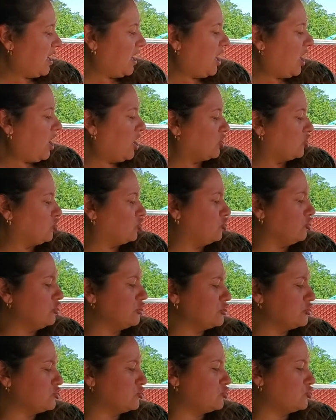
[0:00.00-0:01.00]
A
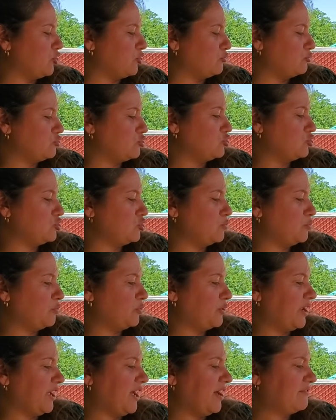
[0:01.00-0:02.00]
good stone soup
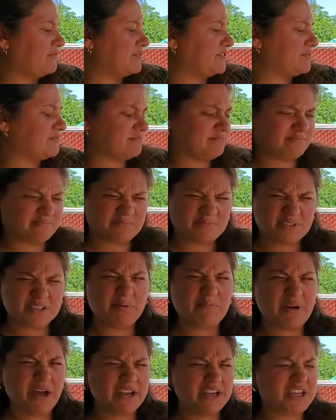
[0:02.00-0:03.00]
would have
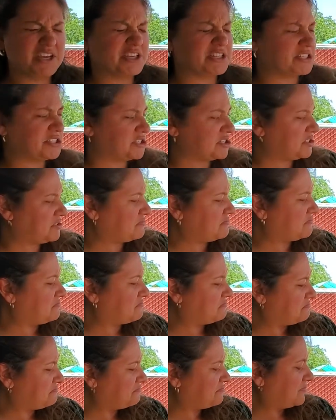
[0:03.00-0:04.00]
some onions.
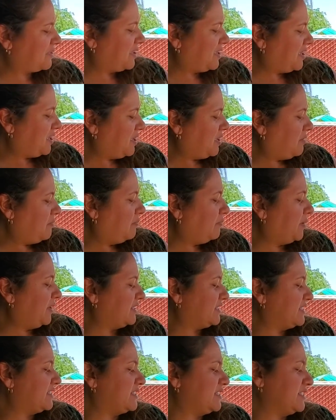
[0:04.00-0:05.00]

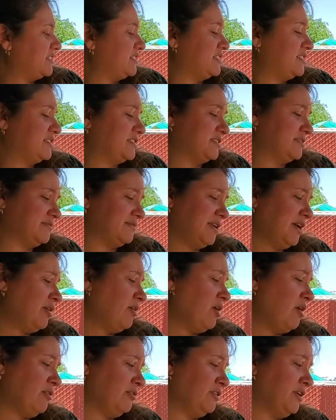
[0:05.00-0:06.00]
But since there
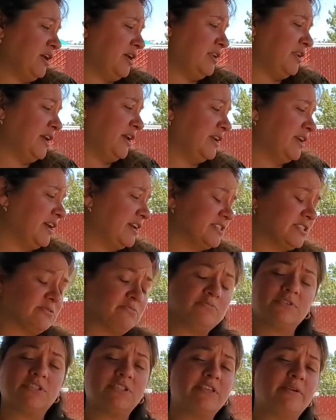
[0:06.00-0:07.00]
are none, I guess
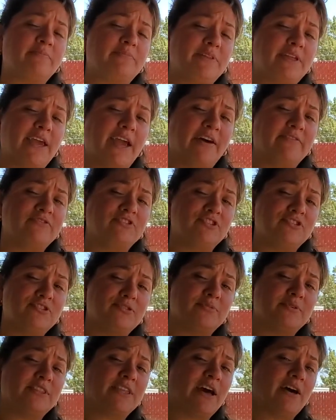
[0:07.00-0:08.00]
we'll simply have to
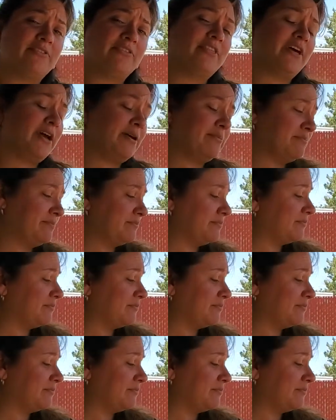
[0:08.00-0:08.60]
do without them.